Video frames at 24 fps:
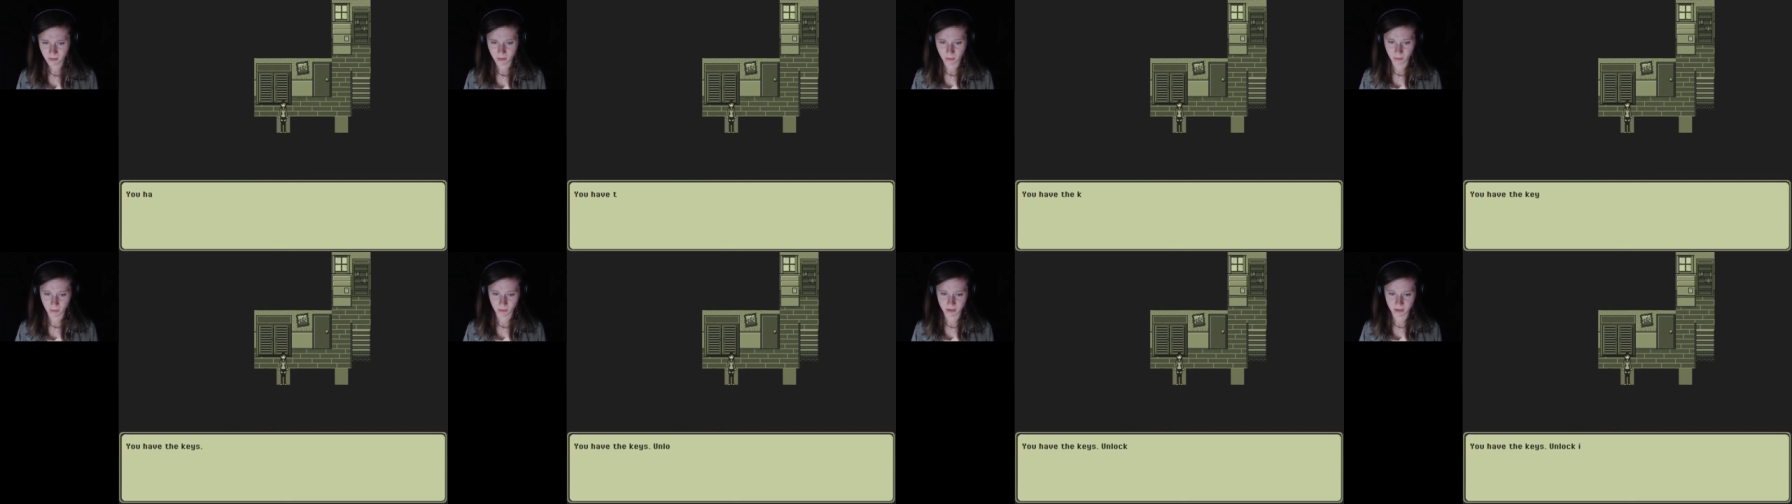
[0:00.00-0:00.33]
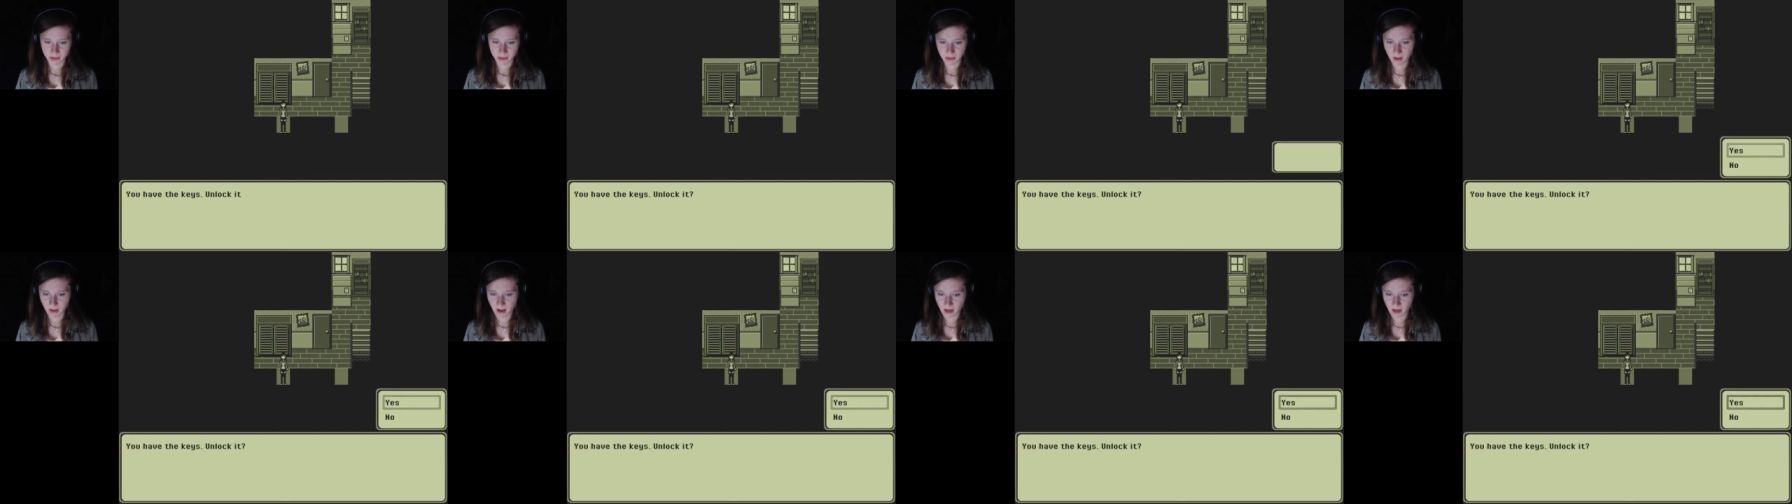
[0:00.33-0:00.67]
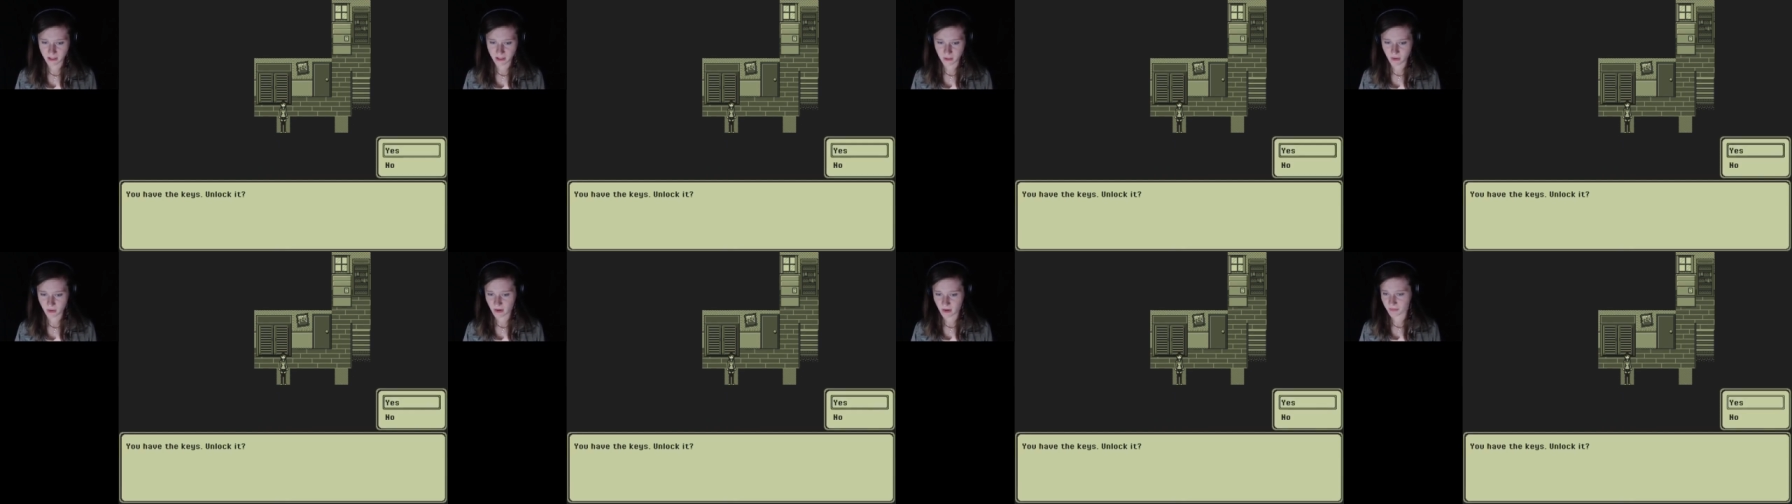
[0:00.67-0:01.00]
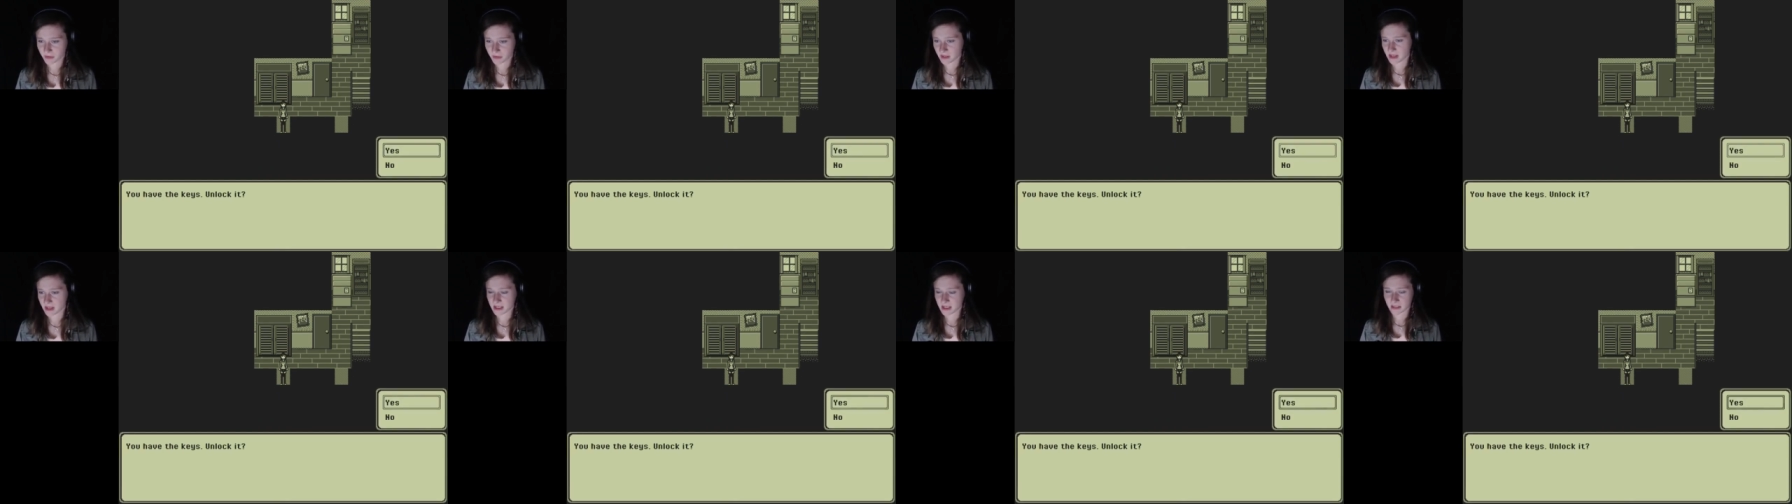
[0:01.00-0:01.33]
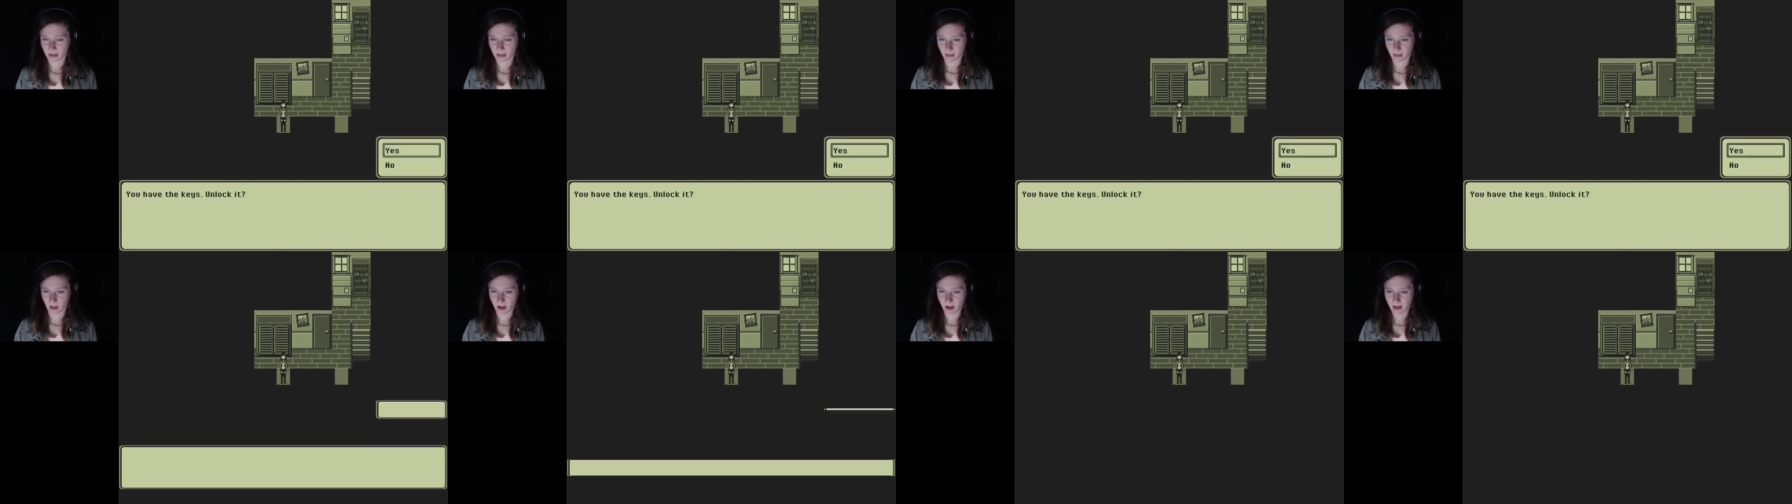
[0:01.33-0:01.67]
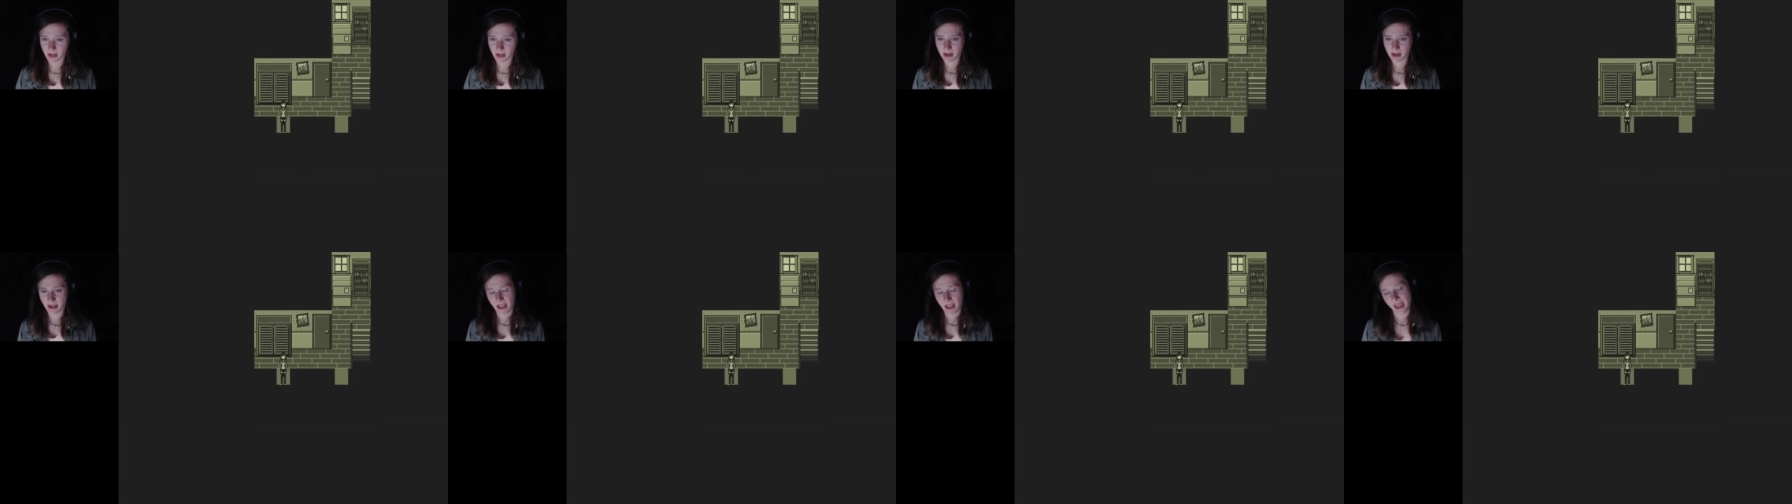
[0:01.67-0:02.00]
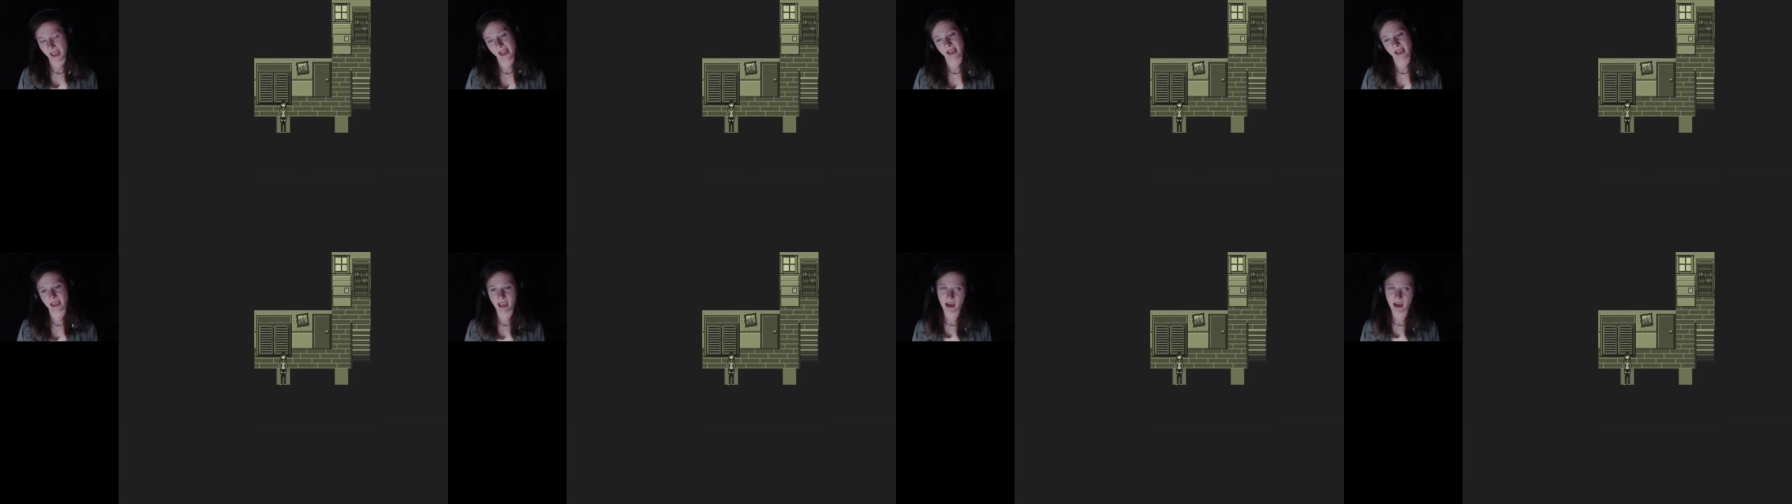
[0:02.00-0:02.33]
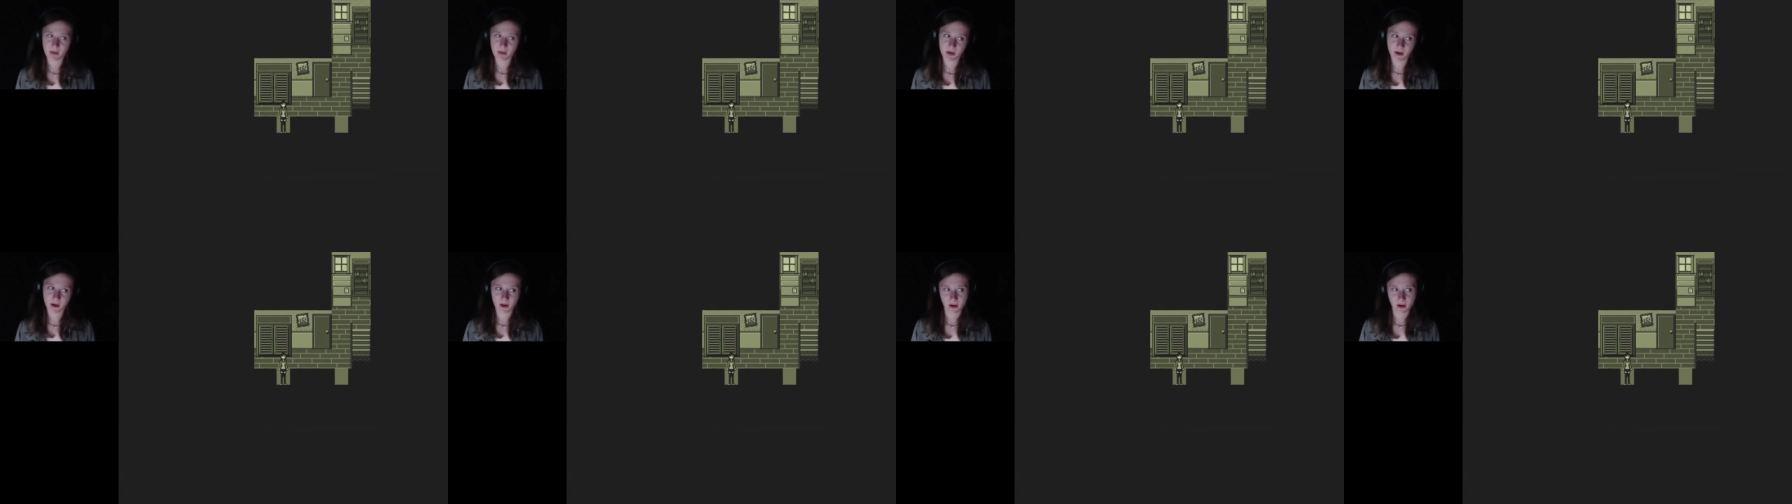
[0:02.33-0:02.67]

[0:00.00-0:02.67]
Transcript: The door is locked. You have the keys. Unlock it. Heck yeah, we're